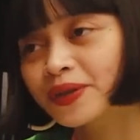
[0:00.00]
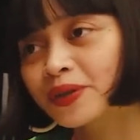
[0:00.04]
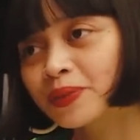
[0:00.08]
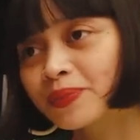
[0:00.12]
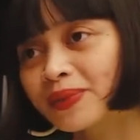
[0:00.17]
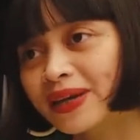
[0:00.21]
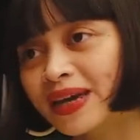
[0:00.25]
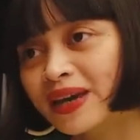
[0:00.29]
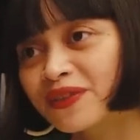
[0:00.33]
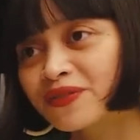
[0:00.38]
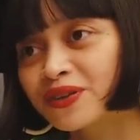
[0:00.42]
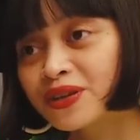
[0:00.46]

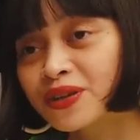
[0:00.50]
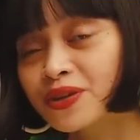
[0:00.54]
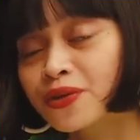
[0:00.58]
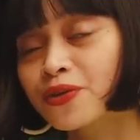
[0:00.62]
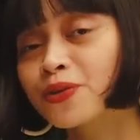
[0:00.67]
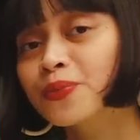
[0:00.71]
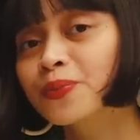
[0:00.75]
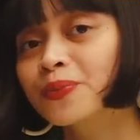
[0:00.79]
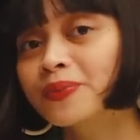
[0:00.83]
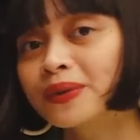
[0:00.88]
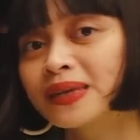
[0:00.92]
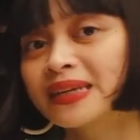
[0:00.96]
I have
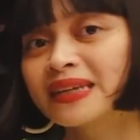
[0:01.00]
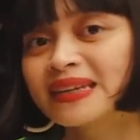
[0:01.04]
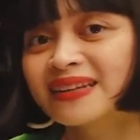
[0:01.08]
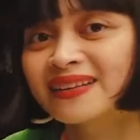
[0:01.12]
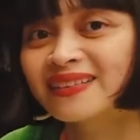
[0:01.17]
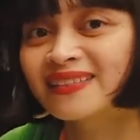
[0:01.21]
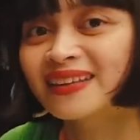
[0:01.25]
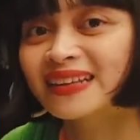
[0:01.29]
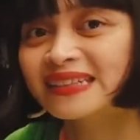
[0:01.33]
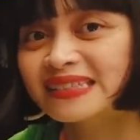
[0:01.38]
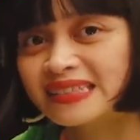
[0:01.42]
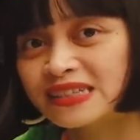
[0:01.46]
another
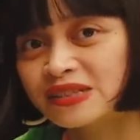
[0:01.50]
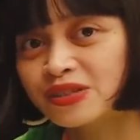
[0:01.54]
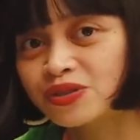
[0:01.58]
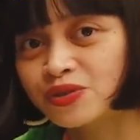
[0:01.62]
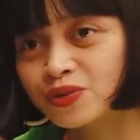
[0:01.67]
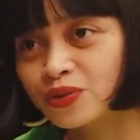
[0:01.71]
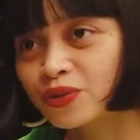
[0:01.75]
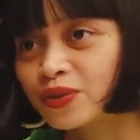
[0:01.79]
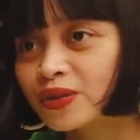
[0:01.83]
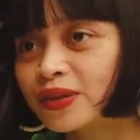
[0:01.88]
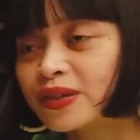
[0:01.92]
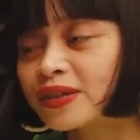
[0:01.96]
bin that's in
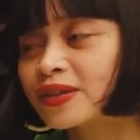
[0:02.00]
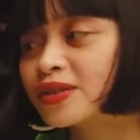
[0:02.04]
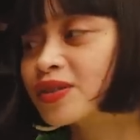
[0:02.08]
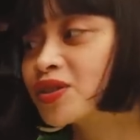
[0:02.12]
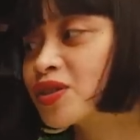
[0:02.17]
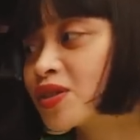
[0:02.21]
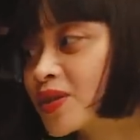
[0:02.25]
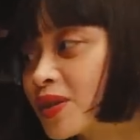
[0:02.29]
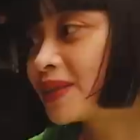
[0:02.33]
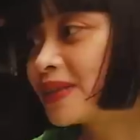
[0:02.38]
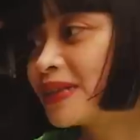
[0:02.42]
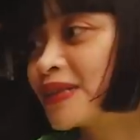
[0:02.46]

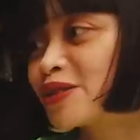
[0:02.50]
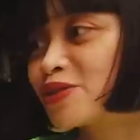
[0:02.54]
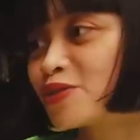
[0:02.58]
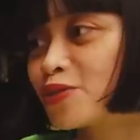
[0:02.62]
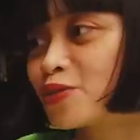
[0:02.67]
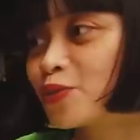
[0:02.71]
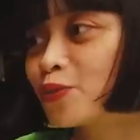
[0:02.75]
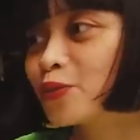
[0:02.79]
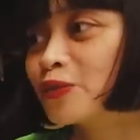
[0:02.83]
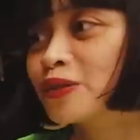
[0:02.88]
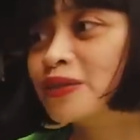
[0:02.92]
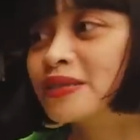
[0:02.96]
storage. These are
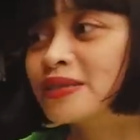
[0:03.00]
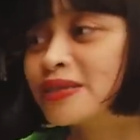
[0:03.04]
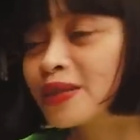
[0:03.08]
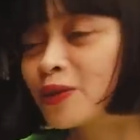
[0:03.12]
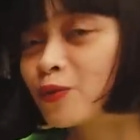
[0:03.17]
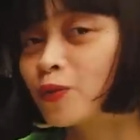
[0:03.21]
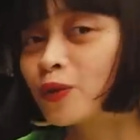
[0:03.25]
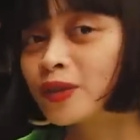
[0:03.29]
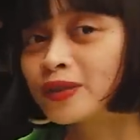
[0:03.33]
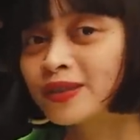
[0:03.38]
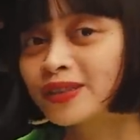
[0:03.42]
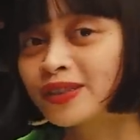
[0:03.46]
the ones I
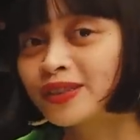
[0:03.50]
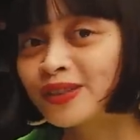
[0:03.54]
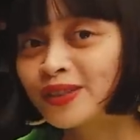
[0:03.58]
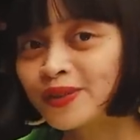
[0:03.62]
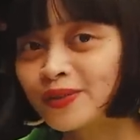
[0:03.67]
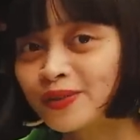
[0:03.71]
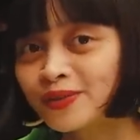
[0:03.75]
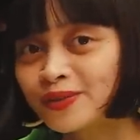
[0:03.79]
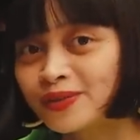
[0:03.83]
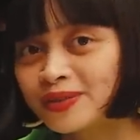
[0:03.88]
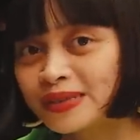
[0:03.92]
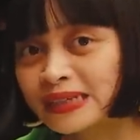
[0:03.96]
want to
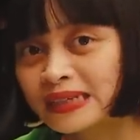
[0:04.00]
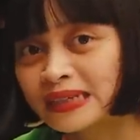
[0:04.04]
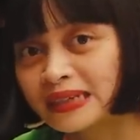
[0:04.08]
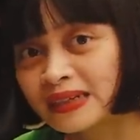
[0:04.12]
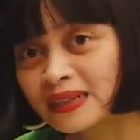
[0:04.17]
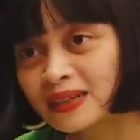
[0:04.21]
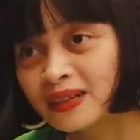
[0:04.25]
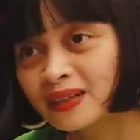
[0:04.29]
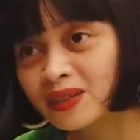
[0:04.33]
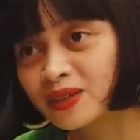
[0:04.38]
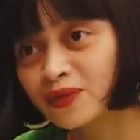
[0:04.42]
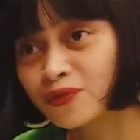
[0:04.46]
use
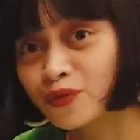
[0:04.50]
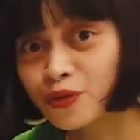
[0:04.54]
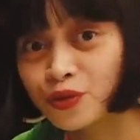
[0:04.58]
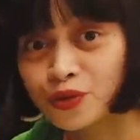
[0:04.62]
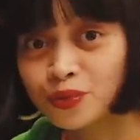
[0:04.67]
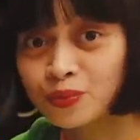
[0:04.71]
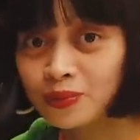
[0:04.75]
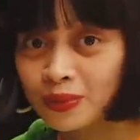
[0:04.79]
for the